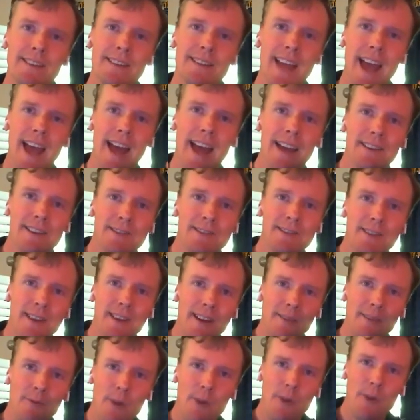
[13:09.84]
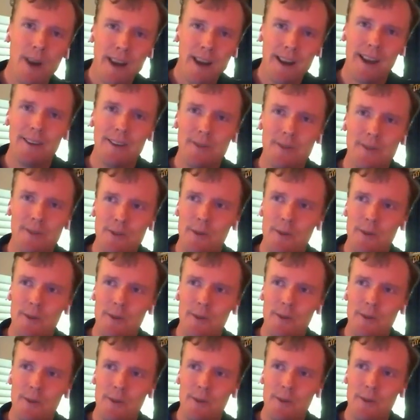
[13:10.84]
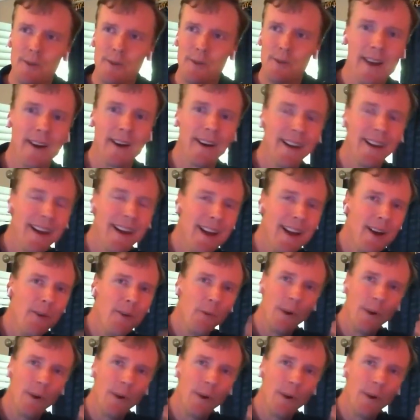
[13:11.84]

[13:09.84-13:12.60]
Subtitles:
things as, what can I do right now that's better?